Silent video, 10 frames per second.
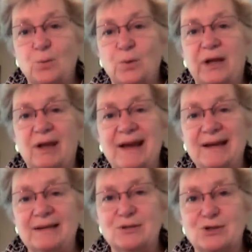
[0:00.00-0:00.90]
would
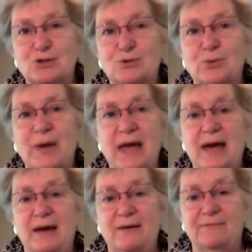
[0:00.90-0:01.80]
like to
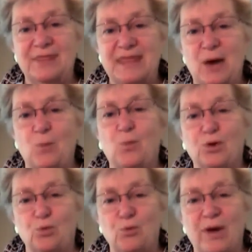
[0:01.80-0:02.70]
have that
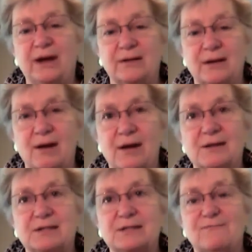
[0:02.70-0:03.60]
work
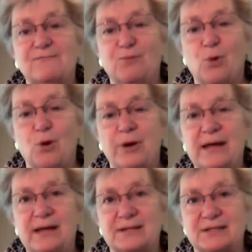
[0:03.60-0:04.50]
recognized
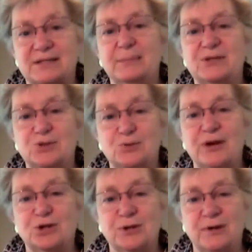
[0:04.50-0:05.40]
for its
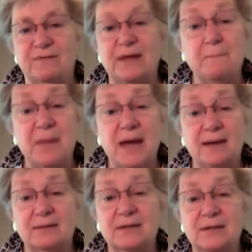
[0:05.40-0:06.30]
demonstration of
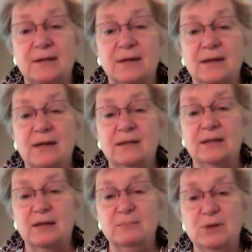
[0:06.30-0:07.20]
impact in
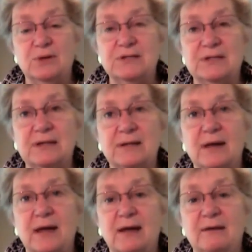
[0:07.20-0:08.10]
the
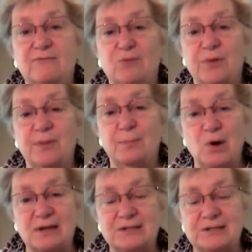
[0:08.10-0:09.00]
community and for the
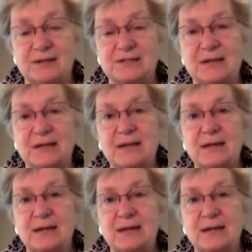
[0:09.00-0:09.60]
process.